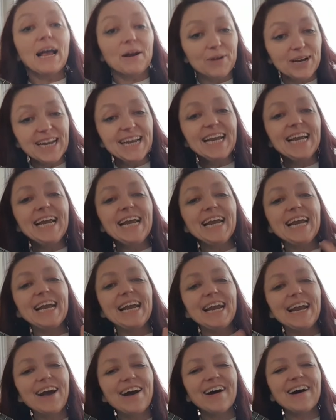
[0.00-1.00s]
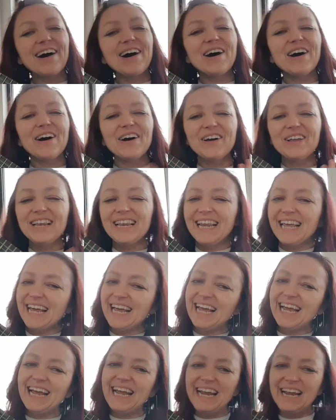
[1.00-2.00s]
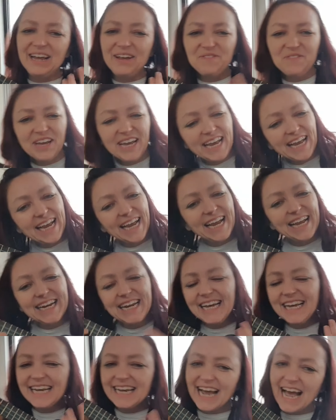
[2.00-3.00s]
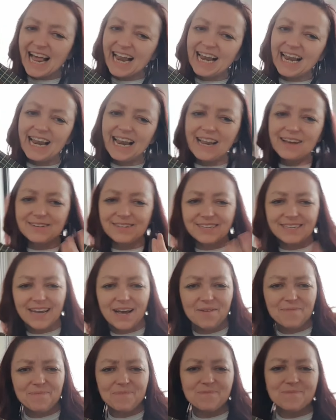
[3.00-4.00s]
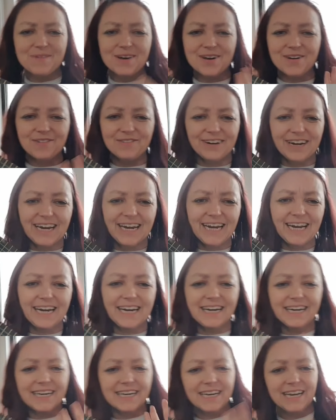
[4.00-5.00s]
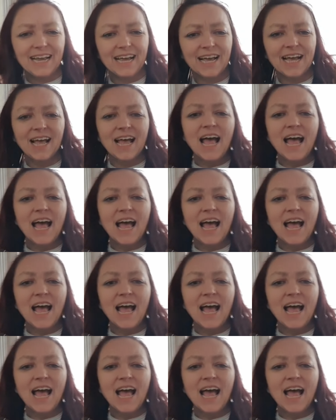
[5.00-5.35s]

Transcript: We all live in a yellow submarine, a